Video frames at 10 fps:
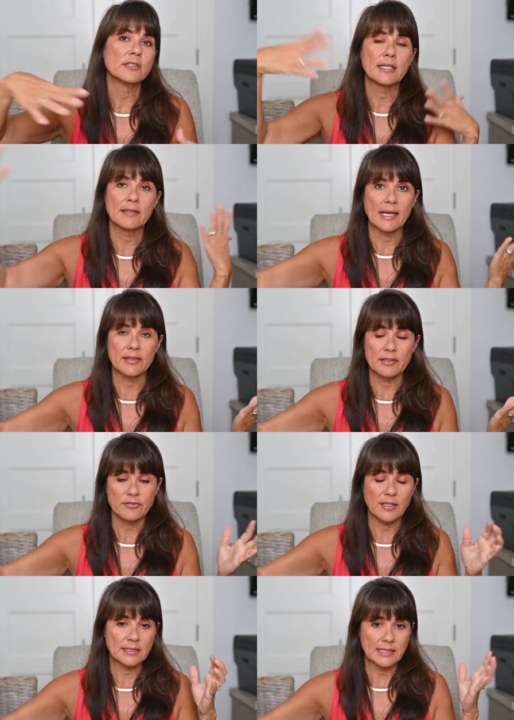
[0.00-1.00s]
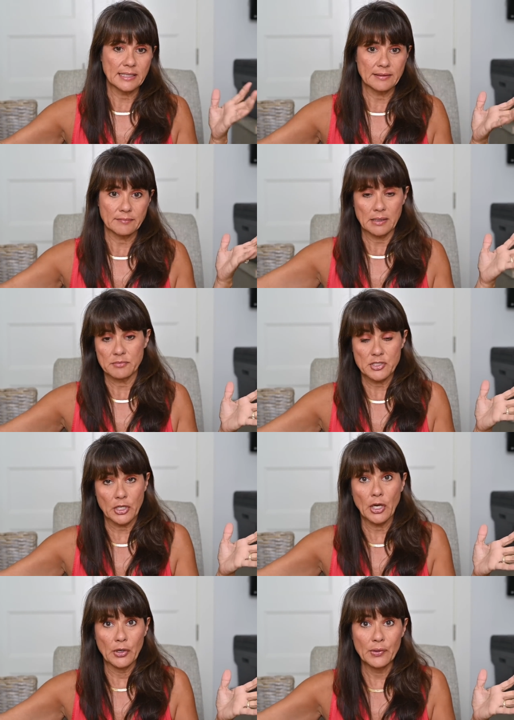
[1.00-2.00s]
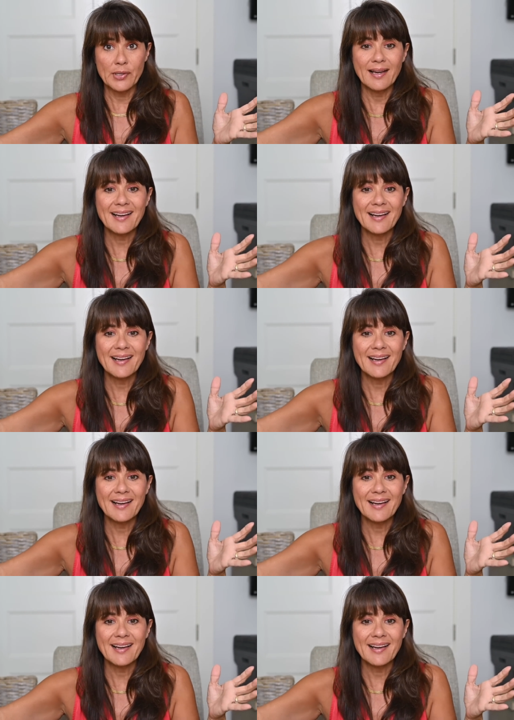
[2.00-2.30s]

You know, now they're finally um, to code.